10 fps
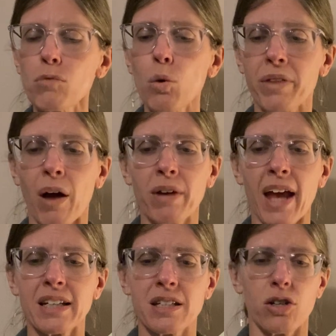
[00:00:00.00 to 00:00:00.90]
without
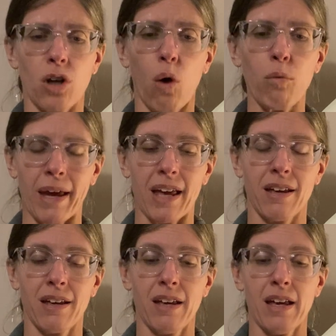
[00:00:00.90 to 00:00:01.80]
getting to know me.
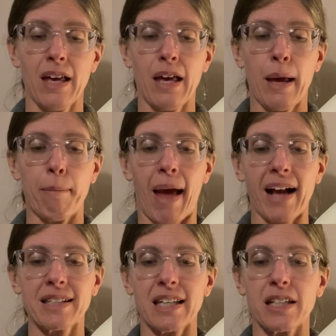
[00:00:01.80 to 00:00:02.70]

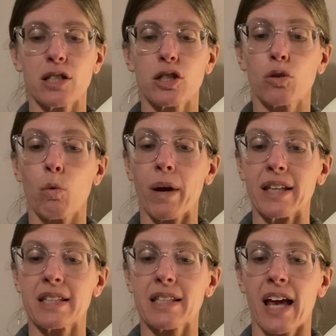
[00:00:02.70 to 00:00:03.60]
Maxine
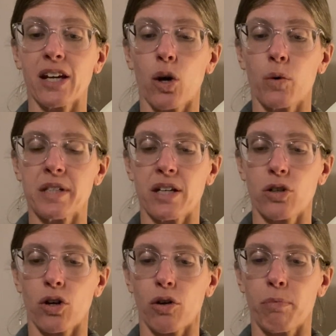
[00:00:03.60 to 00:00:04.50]
squints and goes
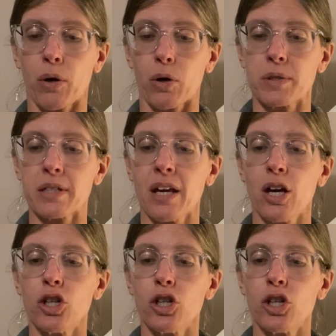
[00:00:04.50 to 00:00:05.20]
into her purse.